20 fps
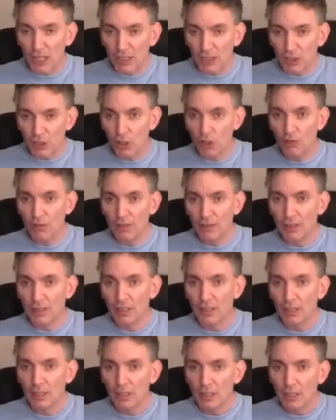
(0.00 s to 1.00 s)
to that
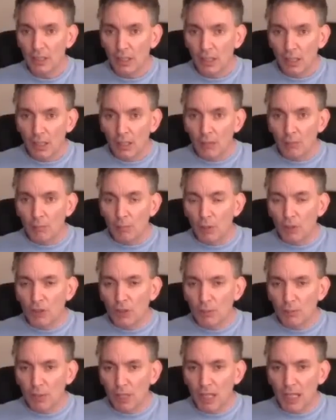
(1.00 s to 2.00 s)
solvent
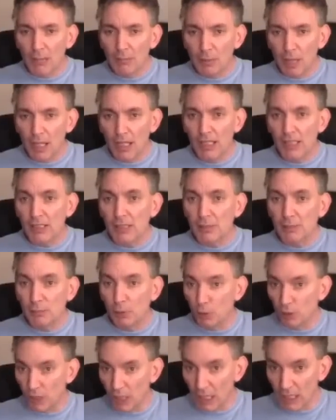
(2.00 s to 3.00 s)
multiplied by its
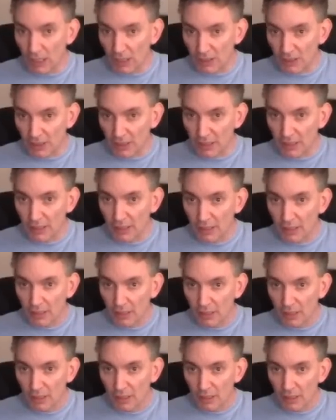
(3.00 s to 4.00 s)
molality,
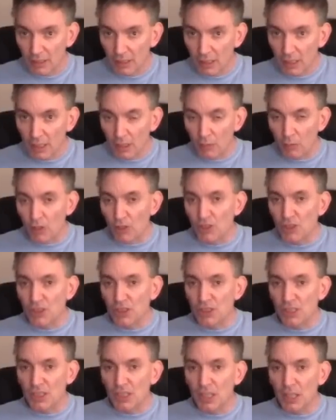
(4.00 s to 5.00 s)

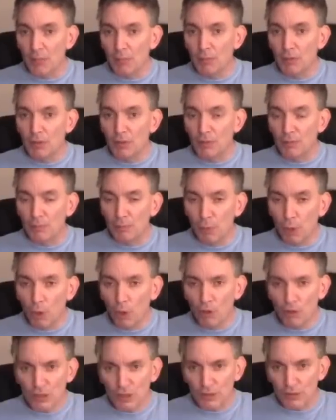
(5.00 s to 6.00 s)
which is the number of
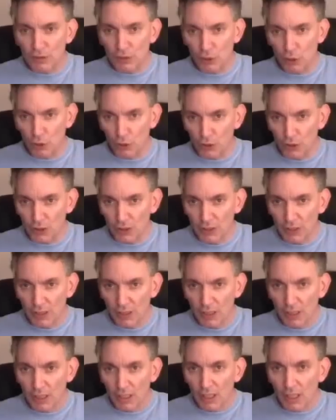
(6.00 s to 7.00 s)
moles of solute
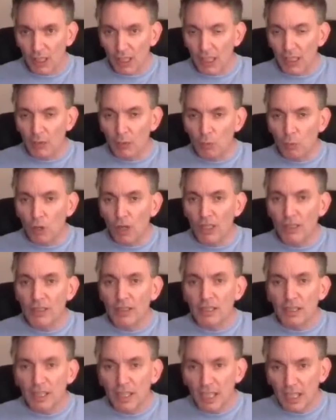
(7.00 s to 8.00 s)
in
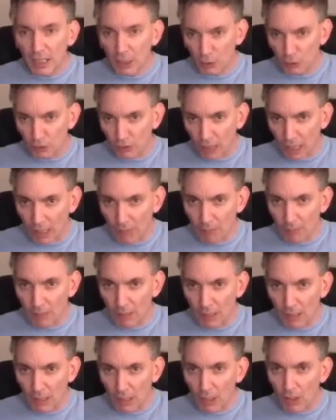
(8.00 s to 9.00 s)
one
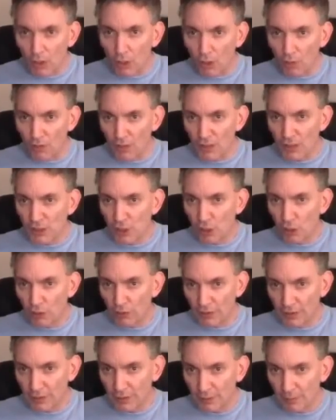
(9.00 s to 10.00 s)
kilogram of the
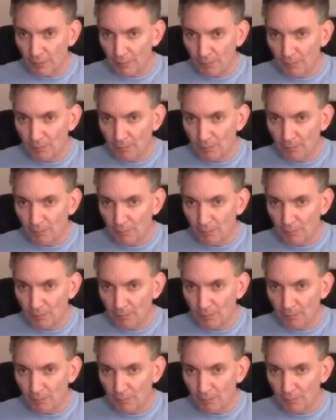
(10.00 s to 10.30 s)
solvent.